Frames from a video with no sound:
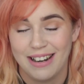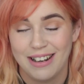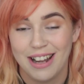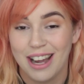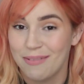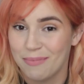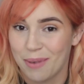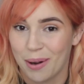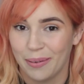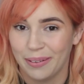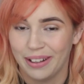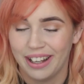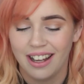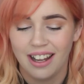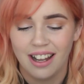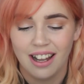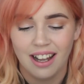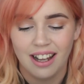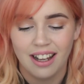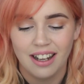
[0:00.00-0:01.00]
a molar.
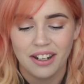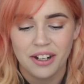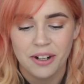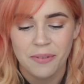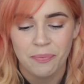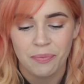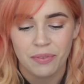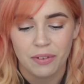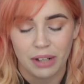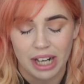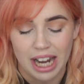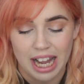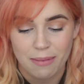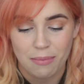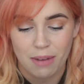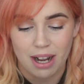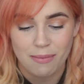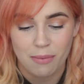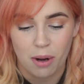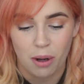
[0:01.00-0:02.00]
When I had
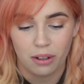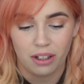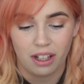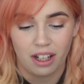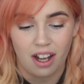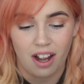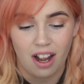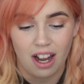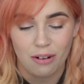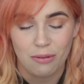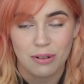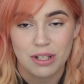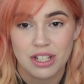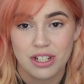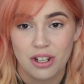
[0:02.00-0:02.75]
my molar, I was